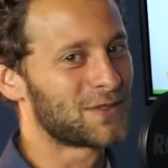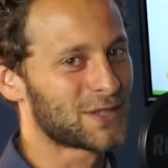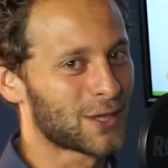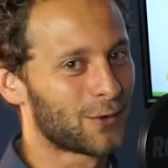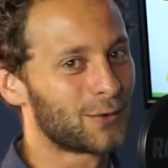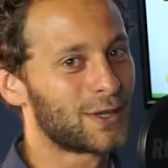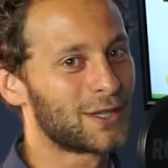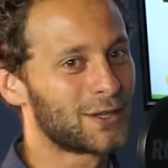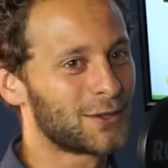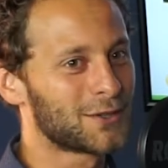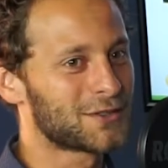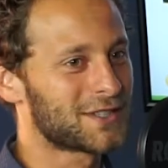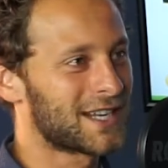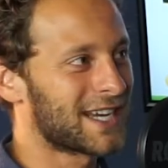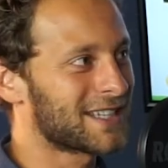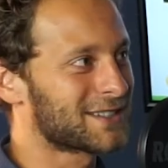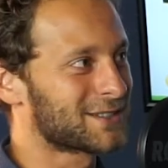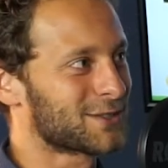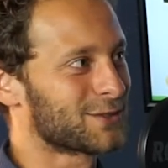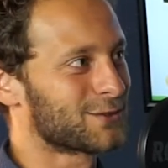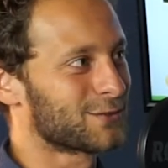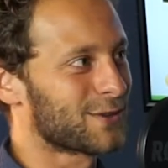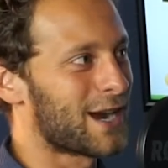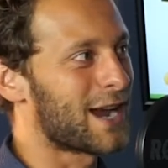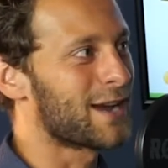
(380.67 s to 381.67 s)
So we used that
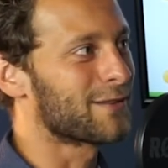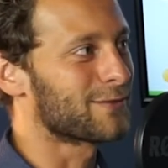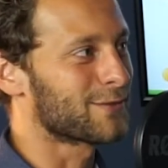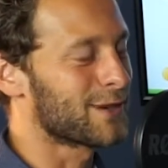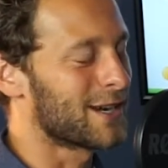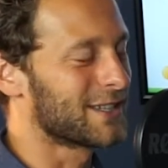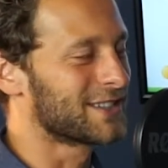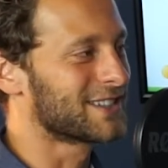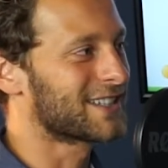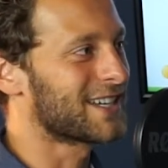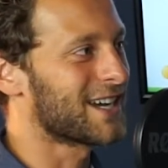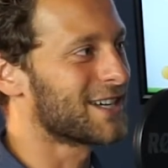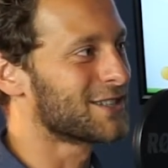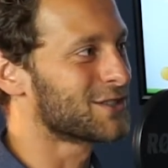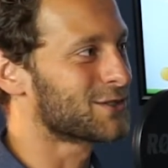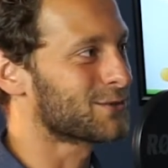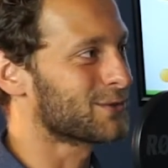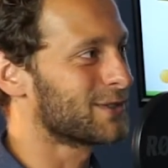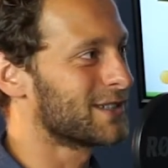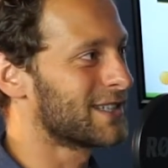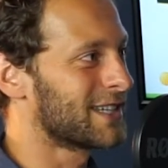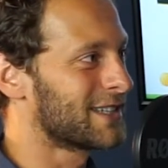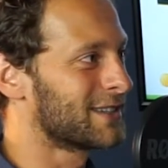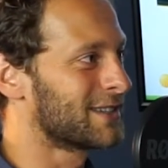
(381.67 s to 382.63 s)
to drive around the country.